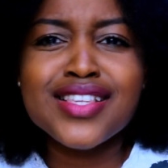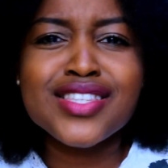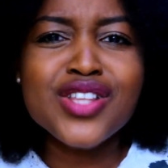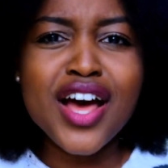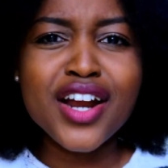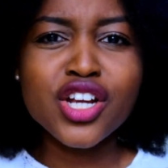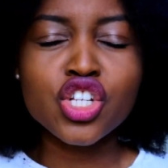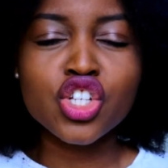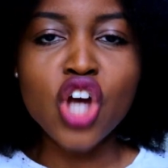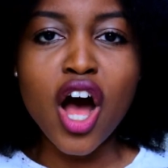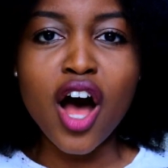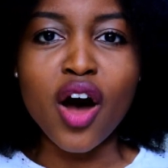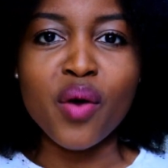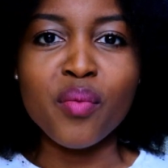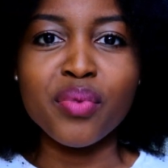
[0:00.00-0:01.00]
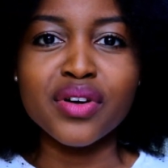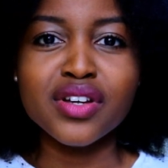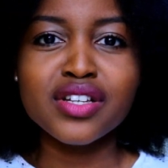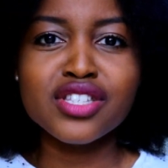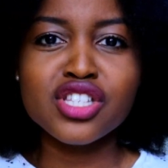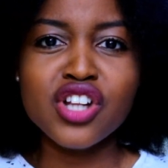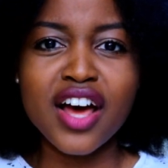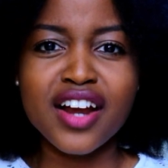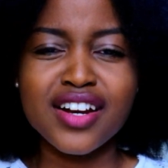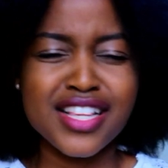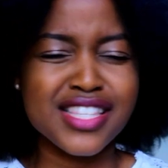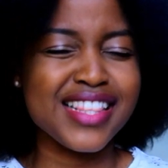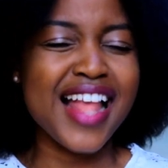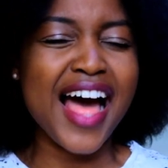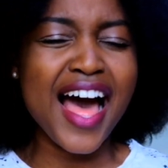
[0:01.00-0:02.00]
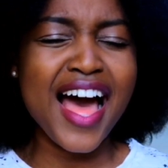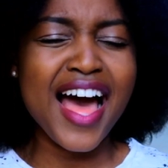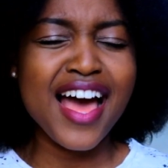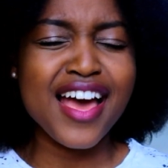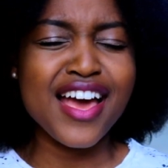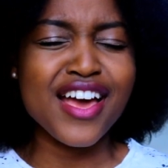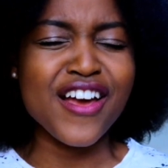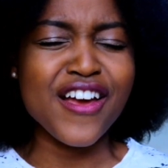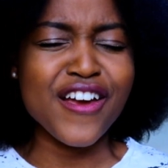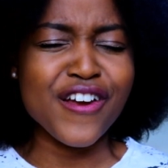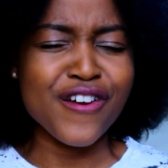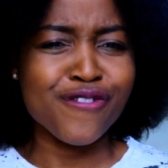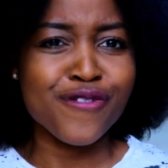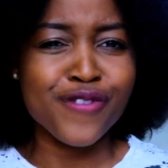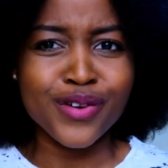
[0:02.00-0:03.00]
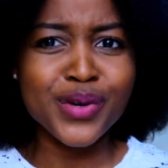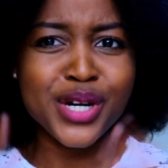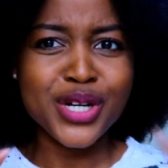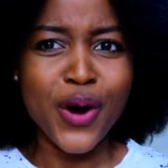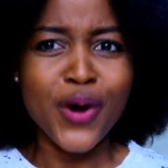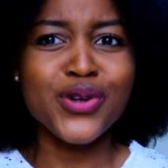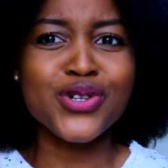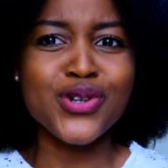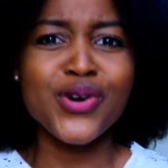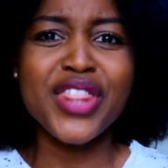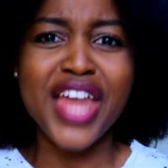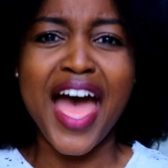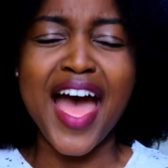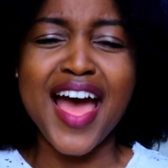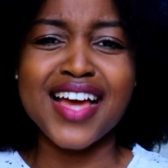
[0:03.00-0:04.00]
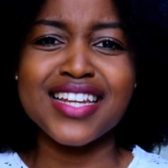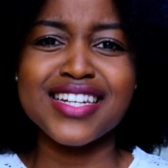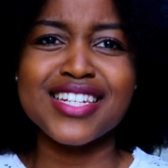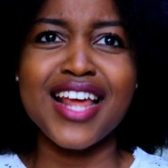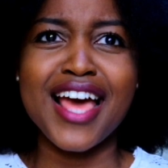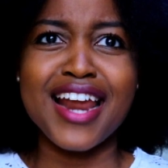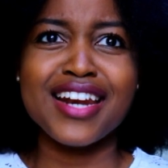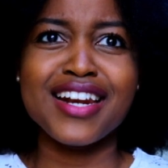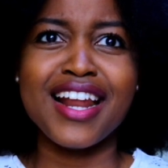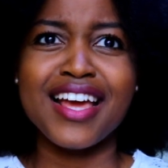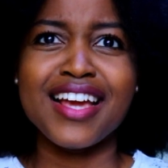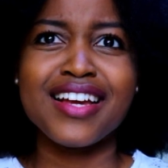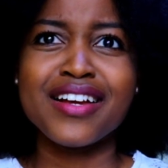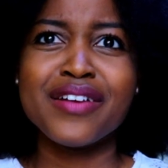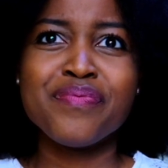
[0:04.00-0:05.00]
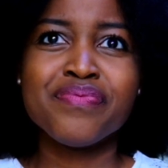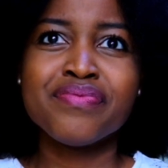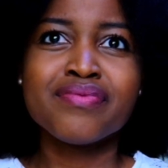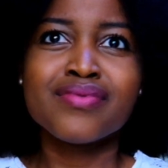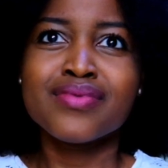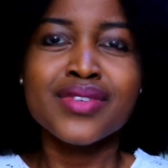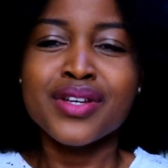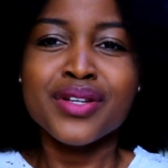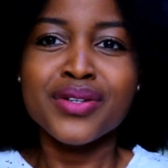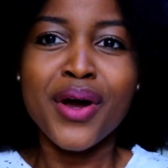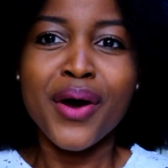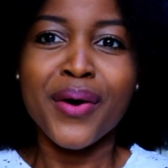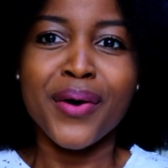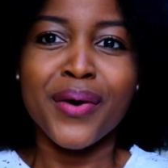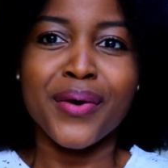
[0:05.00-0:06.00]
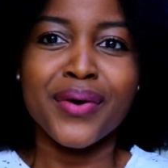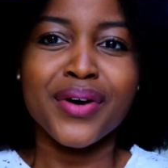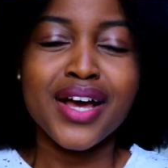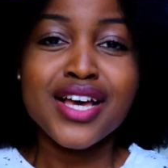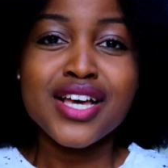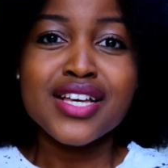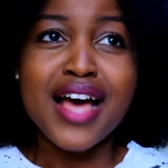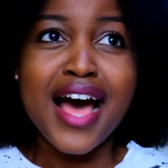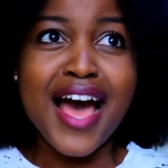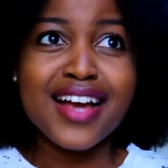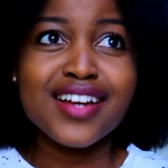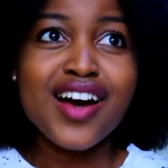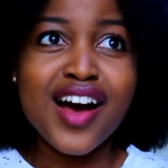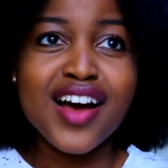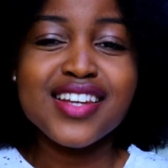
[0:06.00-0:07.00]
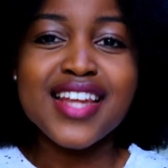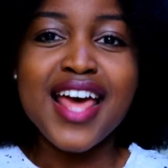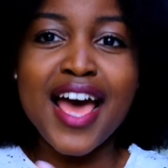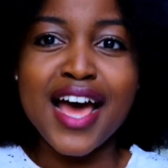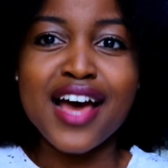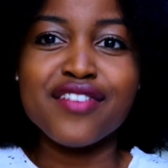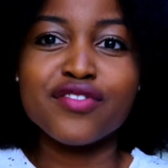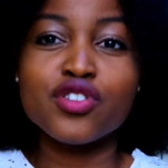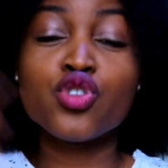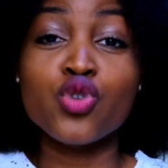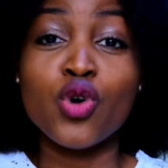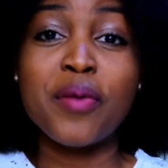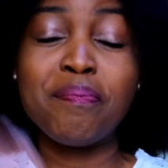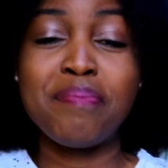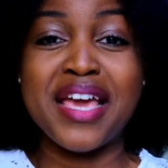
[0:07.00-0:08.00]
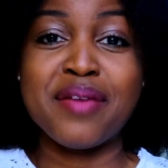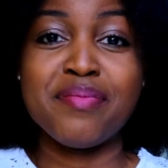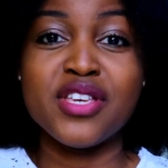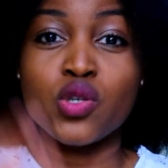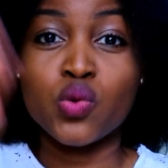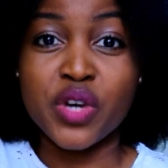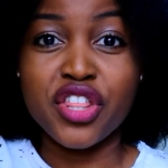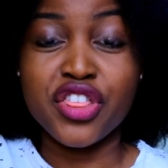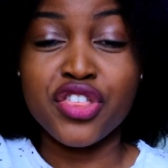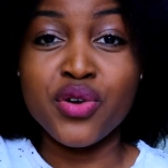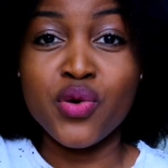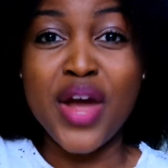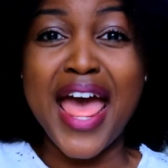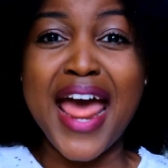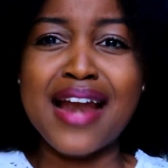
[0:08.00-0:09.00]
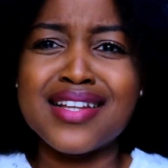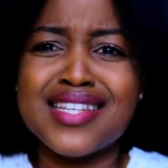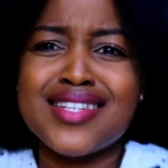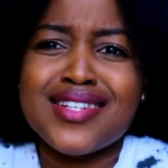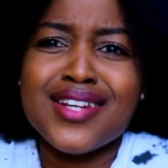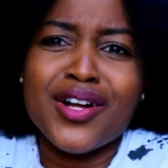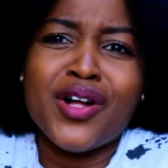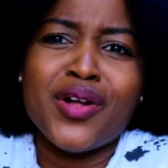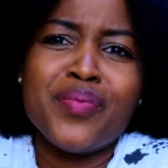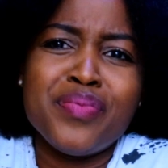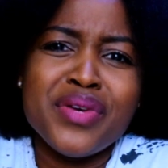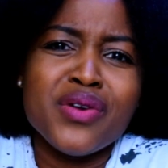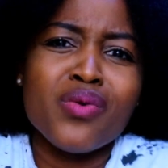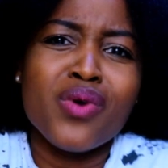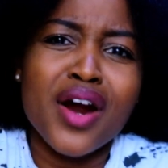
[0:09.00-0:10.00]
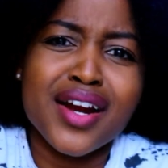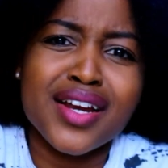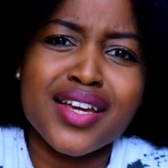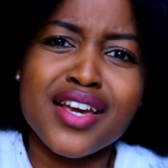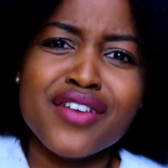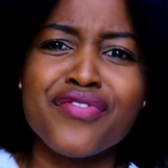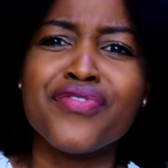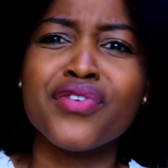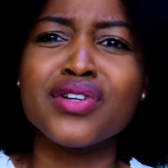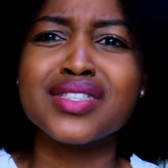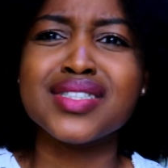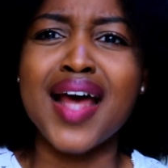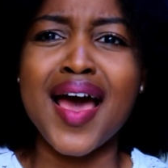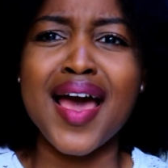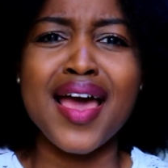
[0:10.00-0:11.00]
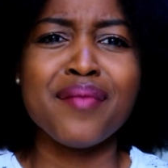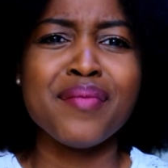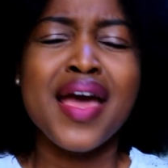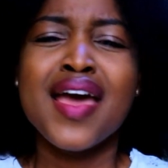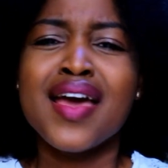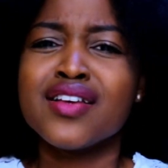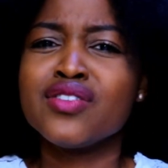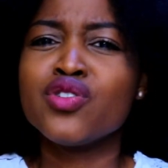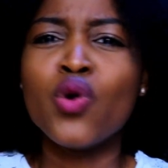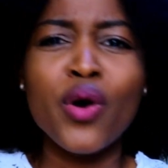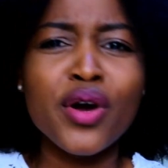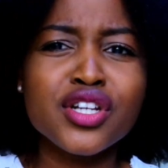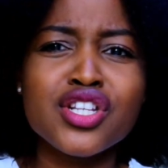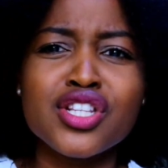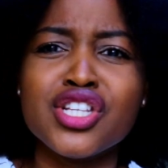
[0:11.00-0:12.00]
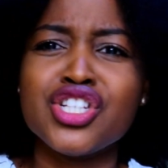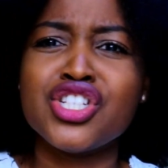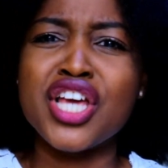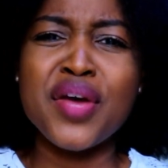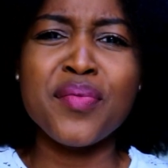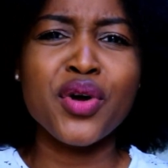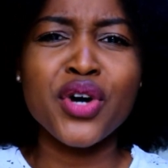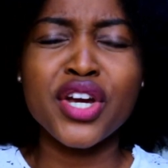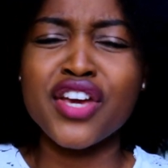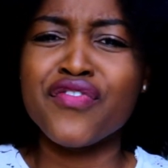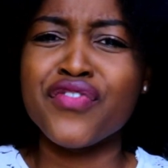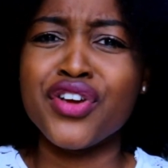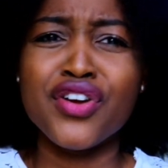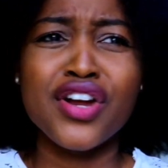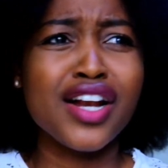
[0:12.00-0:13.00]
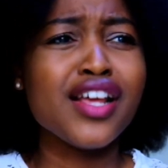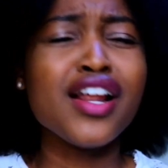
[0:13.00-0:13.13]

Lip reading: It's not a job. It's life. We don't do that. And like, no, I can't have short babies with you and still be working full-time, going to the gym, cooking for you.